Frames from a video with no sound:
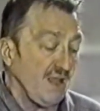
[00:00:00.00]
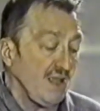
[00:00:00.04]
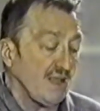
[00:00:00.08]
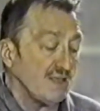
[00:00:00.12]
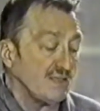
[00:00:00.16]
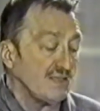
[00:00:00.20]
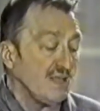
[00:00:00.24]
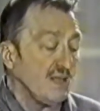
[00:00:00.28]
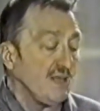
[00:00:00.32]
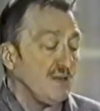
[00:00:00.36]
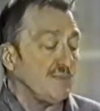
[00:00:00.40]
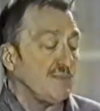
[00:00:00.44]
It
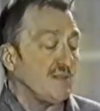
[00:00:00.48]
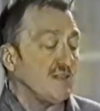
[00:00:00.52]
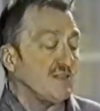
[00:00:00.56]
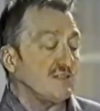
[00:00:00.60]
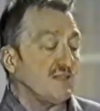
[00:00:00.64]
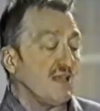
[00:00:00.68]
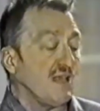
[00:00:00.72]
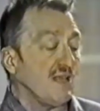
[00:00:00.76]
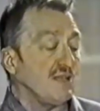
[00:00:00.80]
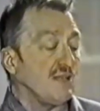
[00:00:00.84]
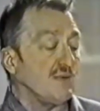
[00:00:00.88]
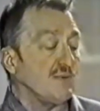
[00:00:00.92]
seemed that
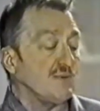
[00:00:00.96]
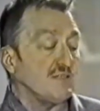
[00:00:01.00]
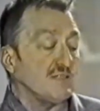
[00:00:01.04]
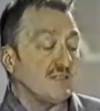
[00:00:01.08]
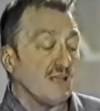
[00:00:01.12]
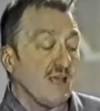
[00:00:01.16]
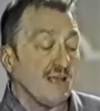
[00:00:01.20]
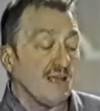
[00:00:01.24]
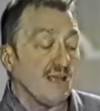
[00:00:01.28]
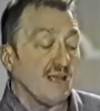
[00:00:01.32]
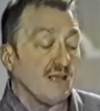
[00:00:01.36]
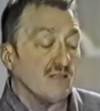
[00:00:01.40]
Sandy was
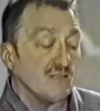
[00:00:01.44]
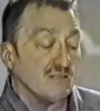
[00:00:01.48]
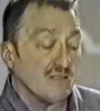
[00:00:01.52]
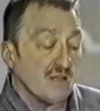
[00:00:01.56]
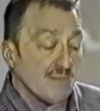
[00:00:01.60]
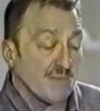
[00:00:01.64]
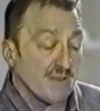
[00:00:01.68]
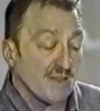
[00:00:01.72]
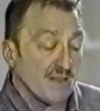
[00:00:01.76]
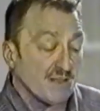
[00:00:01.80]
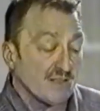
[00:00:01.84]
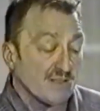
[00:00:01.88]
taking
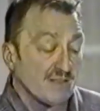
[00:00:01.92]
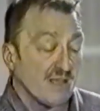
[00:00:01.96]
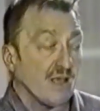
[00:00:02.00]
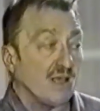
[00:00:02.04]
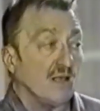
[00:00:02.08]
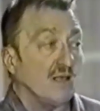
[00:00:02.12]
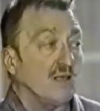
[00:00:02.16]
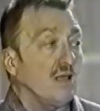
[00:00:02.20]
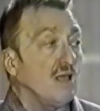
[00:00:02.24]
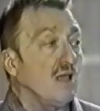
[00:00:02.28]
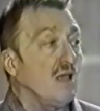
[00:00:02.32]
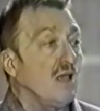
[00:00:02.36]
some of this
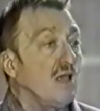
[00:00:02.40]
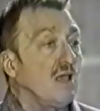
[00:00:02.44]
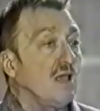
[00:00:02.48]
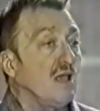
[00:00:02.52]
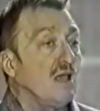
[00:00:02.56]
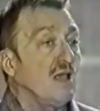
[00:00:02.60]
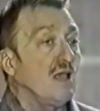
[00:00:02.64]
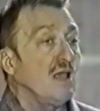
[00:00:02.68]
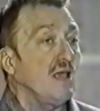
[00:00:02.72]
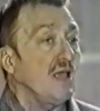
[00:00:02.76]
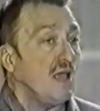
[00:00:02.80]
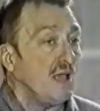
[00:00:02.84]
in,
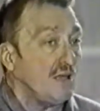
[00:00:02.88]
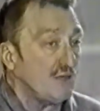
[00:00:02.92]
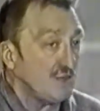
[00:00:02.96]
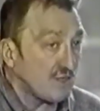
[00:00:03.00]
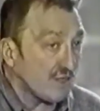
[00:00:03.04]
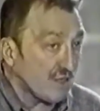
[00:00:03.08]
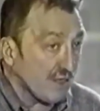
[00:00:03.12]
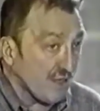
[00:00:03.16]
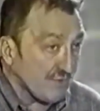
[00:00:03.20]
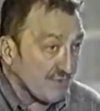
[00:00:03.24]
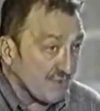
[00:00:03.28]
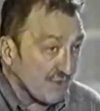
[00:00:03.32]
and
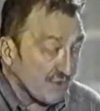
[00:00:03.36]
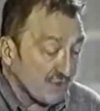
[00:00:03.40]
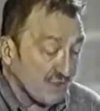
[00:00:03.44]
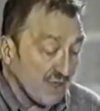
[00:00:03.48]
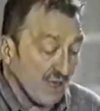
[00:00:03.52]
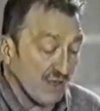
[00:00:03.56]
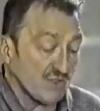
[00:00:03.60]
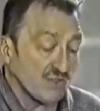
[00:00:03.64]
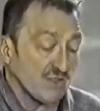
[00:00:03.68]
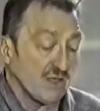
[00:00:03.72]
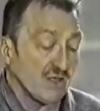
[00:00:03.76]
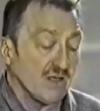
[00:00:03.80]
she left the
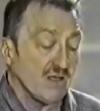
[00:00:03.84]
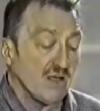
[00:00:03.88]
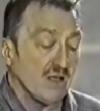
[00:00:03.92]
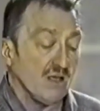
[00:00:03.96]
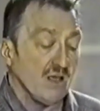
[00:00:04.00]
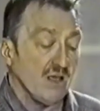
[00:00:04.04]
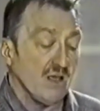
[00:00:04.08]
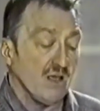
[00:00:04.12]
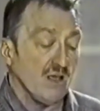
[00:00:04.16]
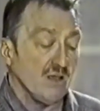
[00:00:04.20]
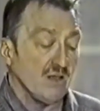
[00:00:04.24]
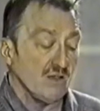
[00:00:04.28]
session
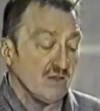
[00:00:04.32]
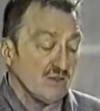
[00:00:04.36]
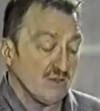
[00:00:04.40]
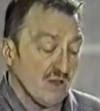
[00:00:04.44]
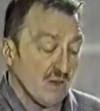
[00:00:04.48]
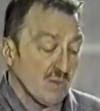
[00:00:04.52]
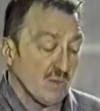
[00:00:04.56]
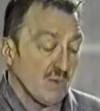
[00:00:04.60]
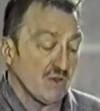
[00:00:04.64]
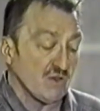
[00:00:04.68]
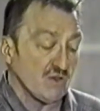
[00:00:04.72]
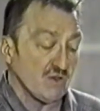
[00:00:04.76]

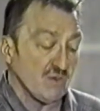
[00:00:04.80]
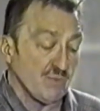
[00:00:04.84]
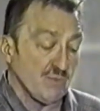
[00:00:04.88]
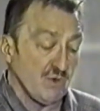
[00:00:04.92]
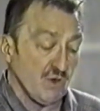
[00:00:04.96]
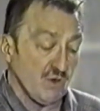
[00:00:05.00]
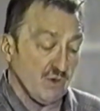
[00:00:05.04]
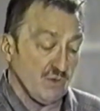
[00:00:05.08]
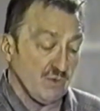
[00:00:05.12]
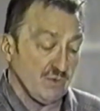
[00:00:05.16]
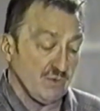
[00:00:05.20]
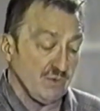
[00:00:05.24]
somewhat
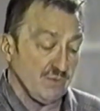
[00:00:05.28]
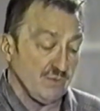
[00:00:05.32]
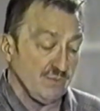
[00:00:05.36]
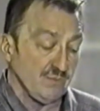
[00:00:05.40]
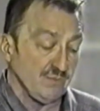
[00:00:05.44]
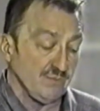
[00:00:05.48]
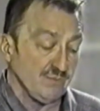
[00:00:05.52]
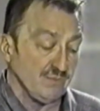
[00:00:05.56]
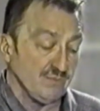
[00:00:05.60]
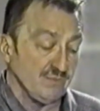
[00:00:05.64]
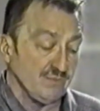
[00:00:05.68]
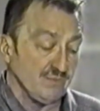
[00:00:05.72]
subdued.
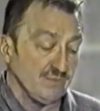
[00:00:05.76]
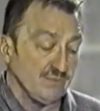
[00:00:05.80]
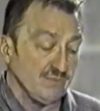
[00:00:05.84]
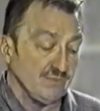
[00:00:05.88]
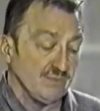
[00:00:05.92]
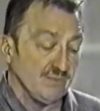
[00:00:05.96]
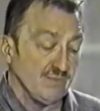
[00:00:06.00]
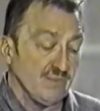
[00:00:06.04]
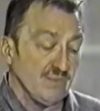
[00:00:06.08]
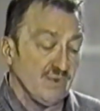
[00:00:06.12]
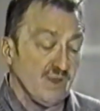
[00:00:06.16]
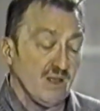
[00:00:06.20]

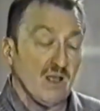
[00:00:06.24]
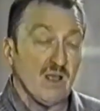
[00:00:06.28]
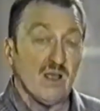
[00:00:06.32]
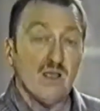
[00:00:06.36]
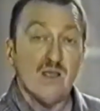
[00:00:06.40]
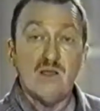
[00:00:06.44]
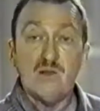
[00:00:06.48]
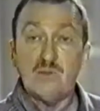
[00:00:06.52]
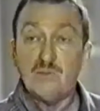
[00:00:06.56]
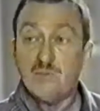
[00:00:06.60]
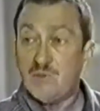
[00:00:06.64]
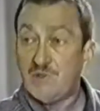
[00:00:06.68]

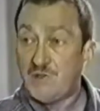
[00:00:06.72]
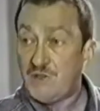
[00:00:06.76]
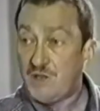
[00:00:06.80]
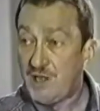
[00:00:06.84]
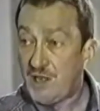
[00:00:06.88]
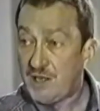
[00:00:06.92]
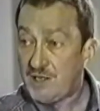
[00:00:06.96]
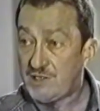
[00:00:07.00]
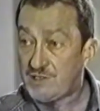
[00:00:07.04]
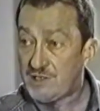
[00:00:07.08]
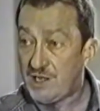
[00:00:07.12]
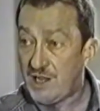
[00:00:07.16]
But the
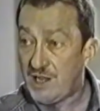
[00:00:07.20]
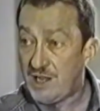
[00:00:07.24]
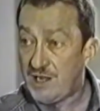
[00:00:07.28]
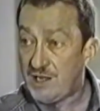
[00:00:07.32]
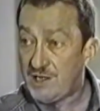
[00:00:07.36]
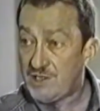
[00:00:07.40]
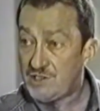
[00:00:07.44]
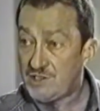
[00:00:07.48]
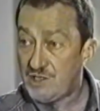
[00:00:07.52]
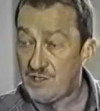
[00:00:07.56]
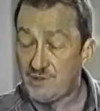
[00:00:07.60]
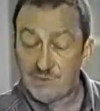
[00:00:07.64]
next
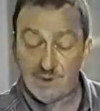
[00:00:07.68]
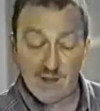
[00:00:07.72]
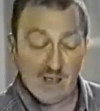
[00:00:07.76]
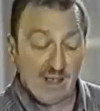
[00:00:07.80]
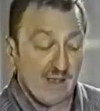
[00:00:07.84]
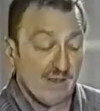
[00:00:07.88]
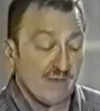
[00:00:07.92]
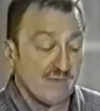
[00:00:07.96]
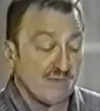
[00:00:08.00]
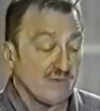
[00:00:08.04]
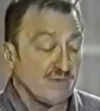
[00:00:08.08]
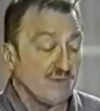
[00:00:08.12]
day she
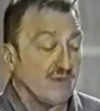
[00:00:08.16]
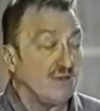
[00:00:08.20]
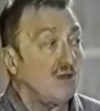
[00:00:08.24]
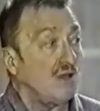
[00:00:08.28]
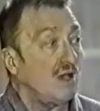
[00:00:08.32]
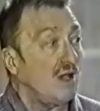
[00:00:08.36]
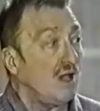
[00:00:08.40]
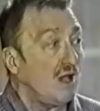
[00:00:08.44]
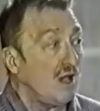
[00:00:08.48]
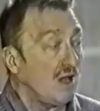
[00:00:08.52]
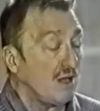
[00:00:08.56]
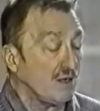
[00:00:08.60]
arrived
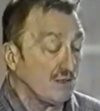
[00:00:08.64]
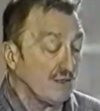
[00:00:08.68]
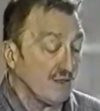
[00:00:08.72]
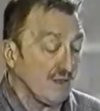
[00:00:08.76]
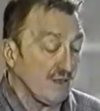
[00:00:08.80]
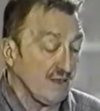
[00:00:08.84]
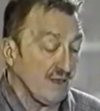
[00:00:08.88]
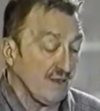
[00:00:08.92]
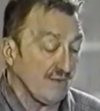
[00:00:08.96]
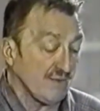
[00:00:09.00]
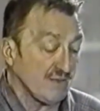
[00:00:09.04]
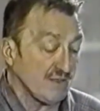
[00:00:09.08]

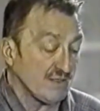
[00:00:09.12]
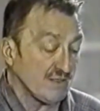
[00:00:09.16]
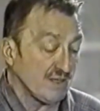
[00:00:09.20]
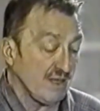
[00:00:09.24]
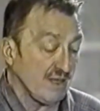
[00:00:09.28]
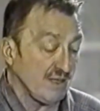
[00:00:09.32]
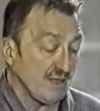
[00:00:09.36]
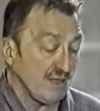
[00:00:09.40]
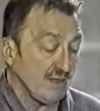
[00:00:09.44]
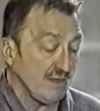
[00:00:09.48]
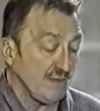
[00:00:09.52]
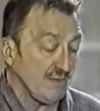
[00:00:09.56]
utterly
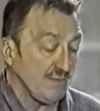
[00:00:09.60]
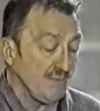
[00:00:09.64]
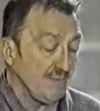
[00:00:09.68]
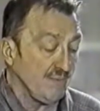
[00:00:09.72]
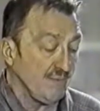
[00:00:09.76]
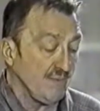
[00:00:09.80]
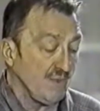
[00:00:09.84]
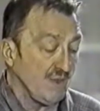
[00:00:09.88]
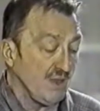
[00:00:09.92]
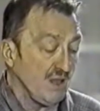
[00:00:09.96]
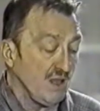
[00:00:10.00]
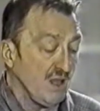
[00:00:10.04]
devastated.
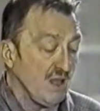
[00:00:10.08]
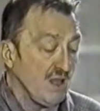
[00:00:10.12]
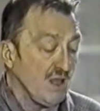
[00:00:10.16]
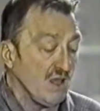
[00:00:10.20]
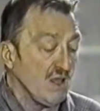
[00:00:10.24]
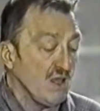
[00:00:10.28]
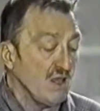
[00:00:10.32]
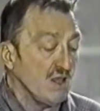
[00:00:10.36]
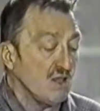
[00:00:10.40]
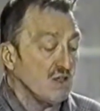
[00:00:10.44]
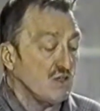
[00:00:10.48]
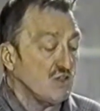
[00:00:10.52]

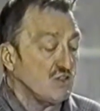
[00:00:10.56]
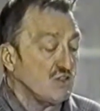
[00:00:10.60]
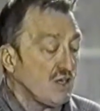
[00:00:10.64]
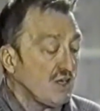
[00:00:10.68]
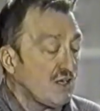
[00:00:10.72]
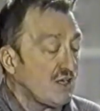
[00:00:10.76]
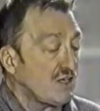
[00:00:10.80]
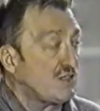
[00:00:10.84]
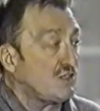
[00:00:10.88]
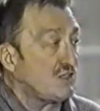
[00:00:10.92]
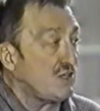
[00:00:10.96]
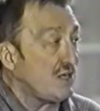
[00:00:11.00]
She
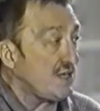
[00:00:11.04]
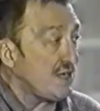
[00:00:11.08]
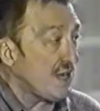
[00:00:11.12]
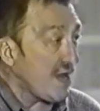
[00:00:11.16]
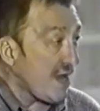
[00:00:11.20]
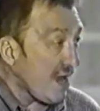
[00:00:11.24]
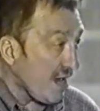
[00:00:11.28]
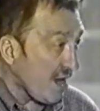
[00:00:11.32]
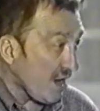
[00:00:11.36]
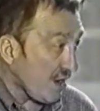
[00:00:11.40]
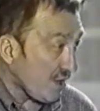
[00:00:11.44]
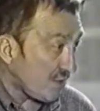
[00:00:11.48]
could see
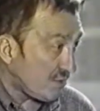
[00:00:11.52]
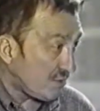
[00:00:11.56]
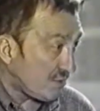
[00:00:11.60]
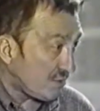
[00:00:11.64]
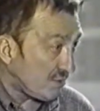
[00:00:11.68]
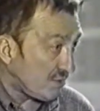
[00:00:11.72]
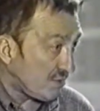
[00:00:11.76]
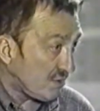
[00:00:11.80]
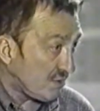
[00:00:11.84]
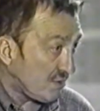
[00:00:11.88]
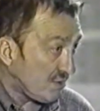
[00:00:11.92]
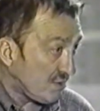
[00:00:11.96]
now
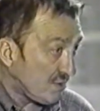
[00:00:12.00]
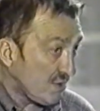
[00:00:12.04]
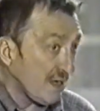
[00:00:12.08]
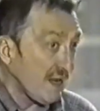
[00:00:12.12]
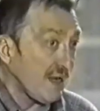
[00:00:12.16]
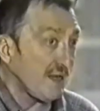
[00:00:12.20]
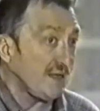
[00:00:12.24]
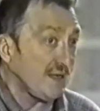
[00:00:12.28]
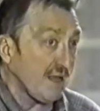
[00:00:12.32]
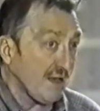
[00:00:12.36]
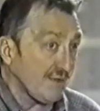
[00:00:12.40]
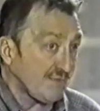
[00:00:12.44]
that
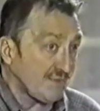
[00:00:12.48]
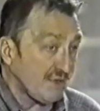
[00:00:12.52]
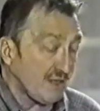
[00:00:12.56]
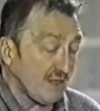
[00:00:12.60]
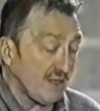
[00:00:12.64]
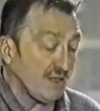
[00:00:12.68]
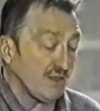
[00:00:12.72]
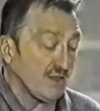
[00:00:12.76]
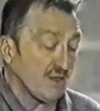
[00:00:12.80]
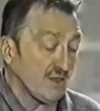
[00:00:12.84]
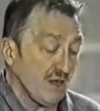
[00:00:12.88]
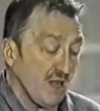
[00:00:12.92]
I
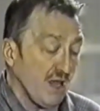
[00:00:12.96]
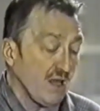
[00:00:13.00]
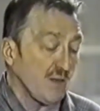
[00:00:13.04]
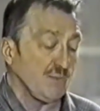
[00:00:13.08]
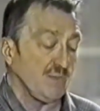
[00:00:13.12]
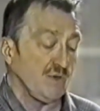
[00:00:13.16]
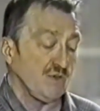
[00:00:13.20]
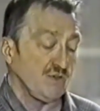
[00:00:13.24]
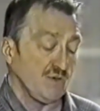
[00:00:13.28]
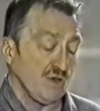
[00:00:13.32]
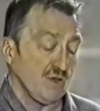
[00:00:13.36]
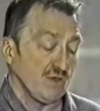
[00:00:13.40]
definitely could not
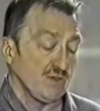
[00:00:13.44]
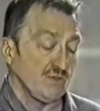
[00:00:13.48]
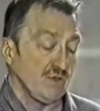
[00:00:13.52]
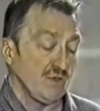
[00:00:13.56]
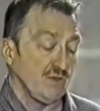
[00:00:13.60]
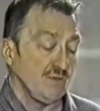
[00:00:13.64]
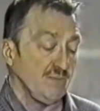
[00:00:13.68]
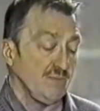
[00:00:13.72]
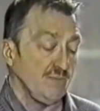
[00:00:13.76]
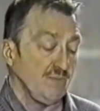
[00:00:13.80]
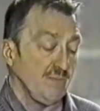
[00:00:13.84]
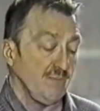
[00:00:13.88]
be
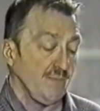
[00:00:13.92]
trusted.